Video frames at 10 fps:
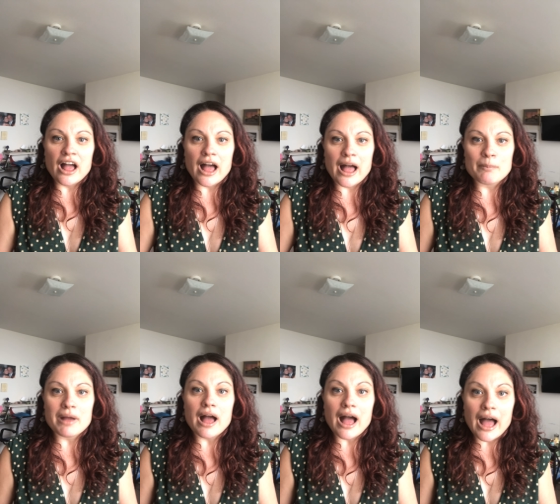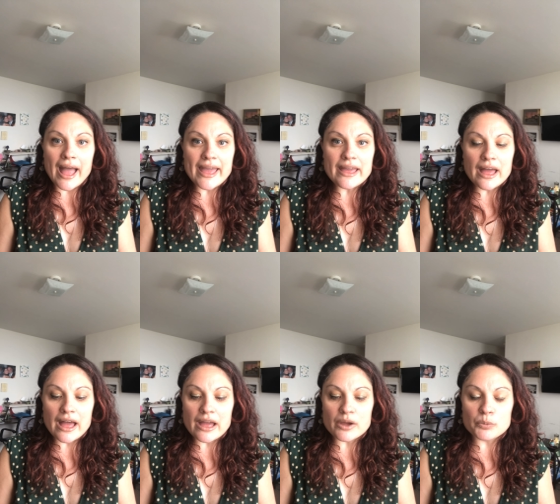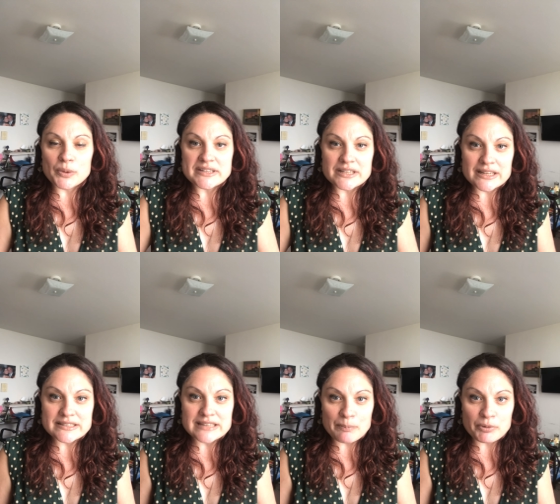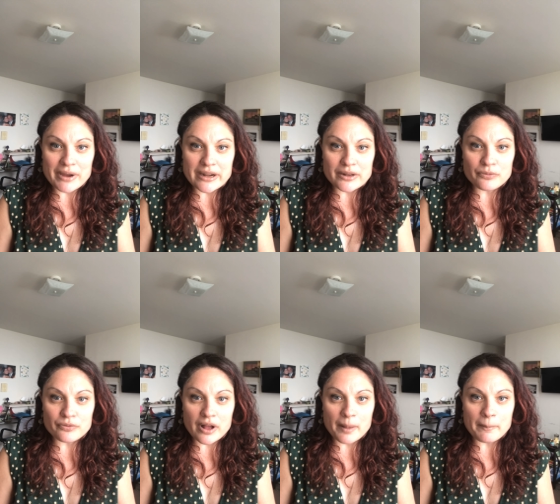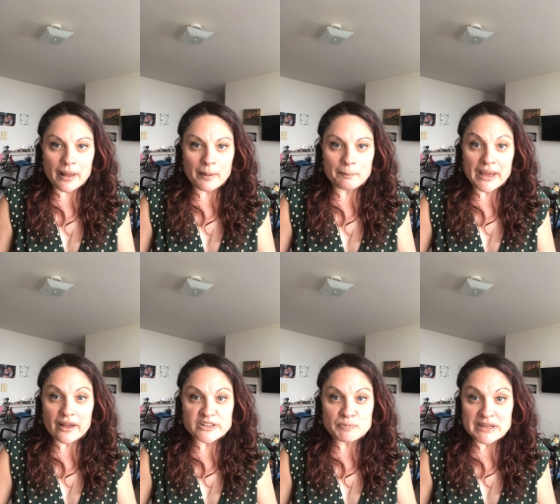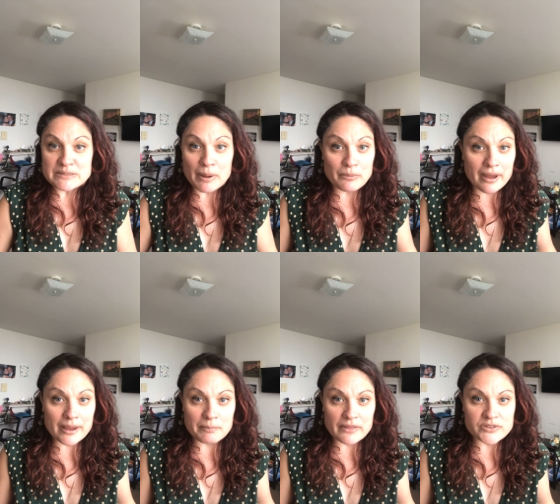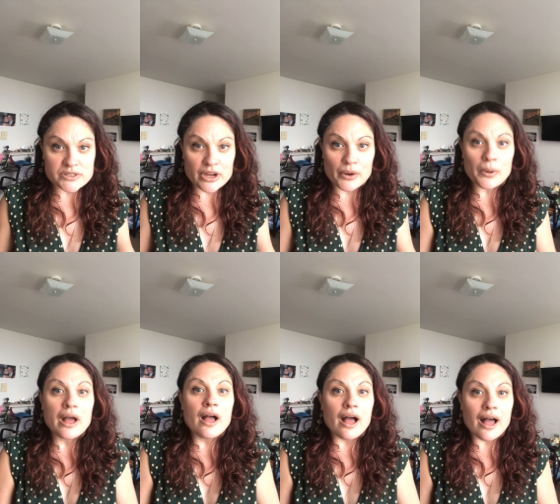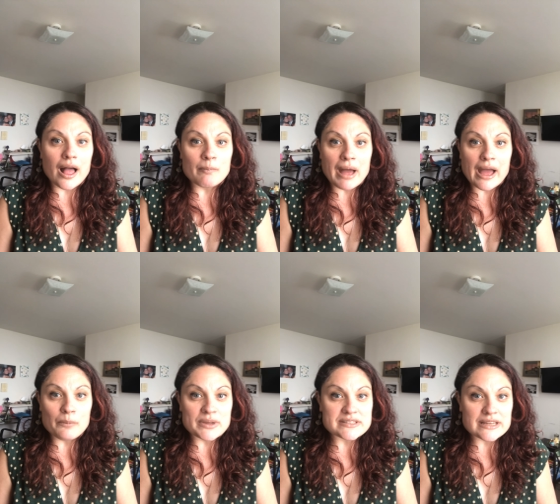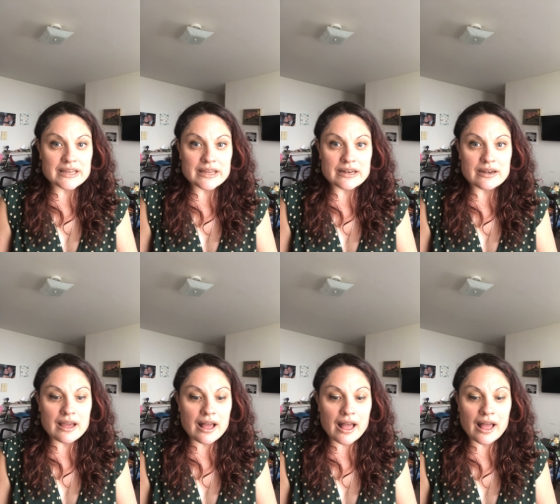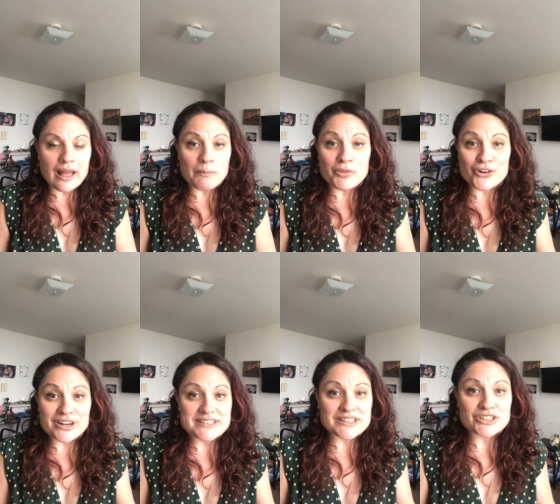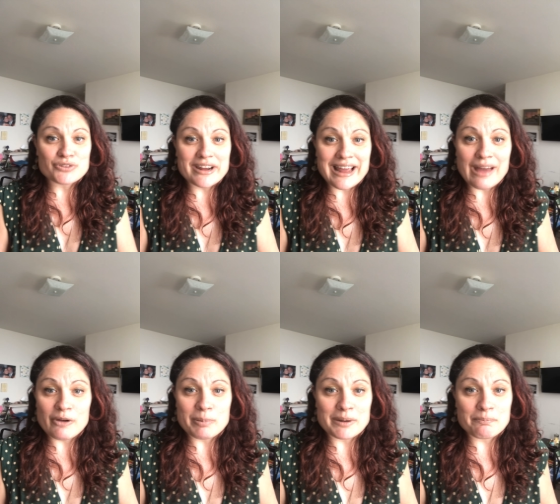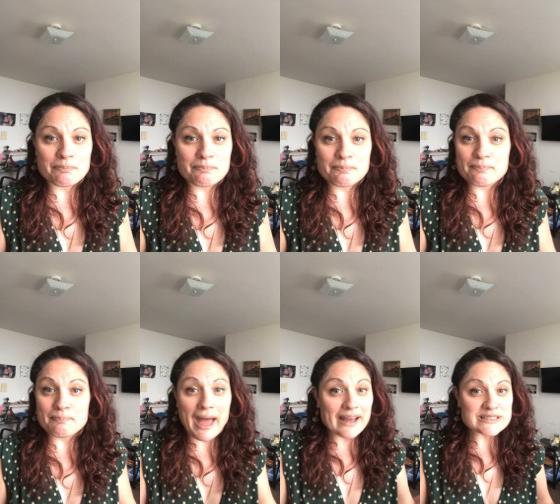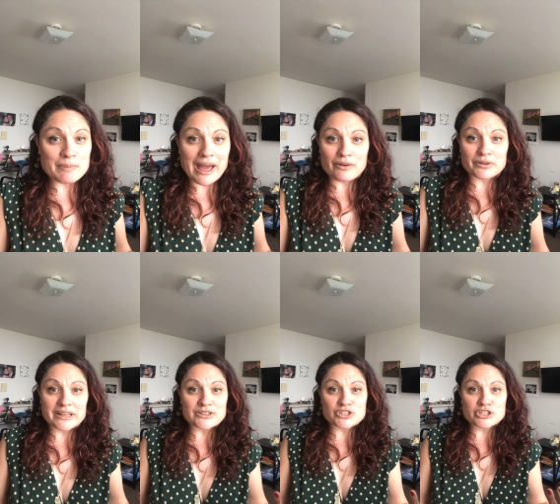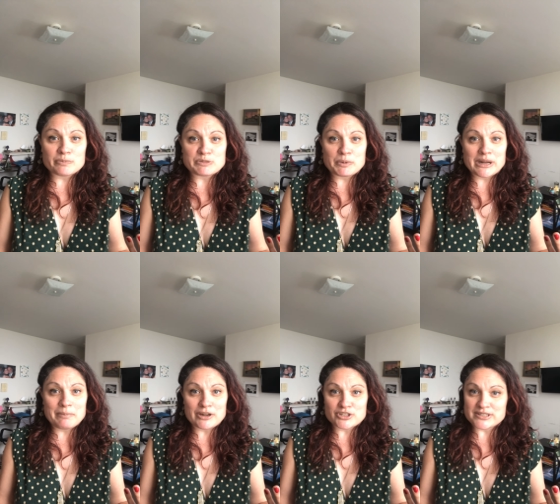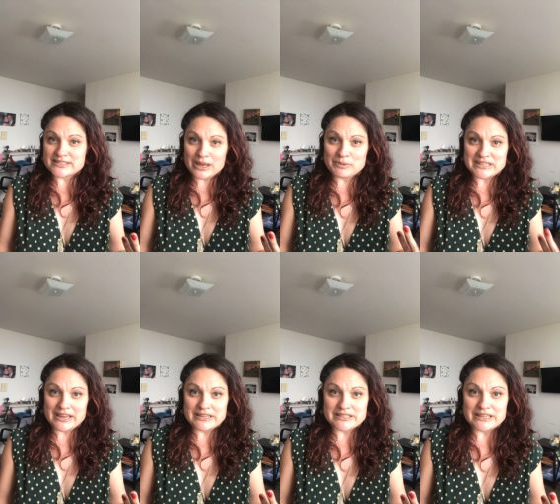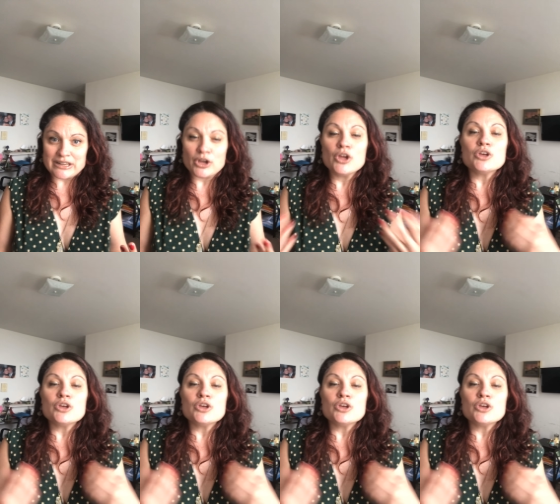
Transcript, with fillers: Um, I uh, recently separated from um, my husband about nine months ago. Um, I was in, uh, I'm 36 right now. I've been in back-to-back -back relationships pretty much since I was 18.